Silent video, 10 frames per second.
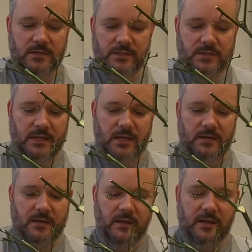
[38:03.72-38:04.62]
because uh,
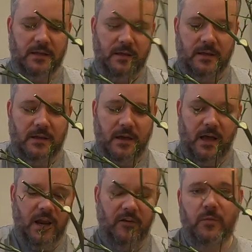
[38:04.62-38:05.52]

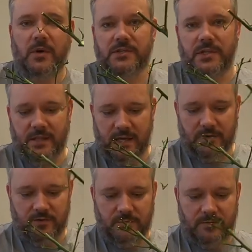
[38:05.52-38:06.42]
I love watching
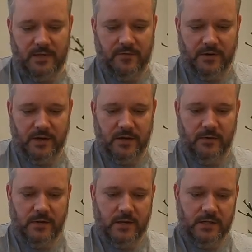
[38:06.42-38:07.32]
that that
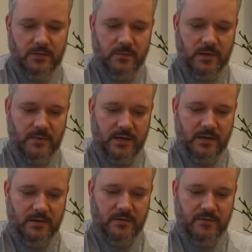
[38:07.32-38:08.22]
video and it's one of
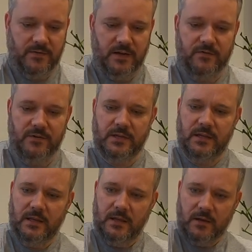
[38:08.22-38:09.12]
my favourites.
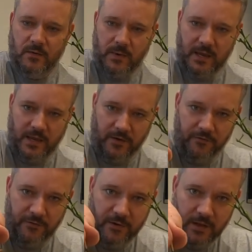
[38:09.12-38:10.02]
We
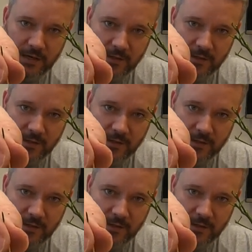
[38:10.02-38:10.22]
have a